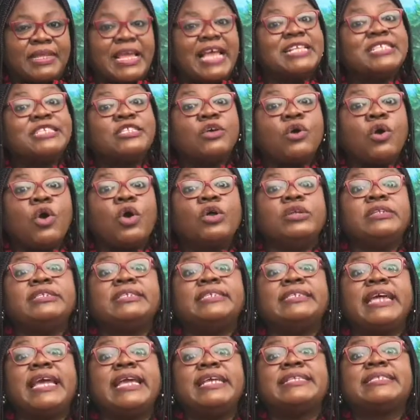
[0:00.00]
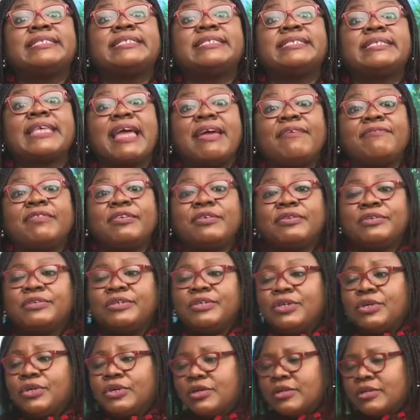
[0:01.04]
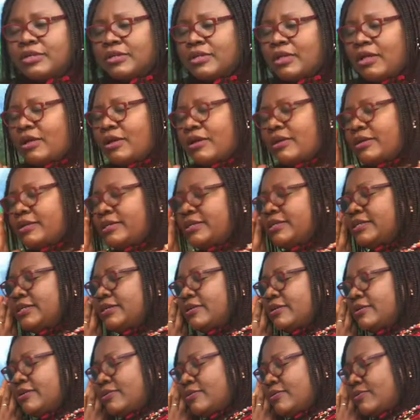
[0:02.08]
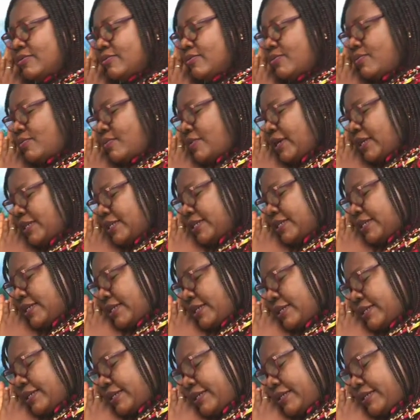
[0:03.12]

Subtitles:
And so on day seven, God rested.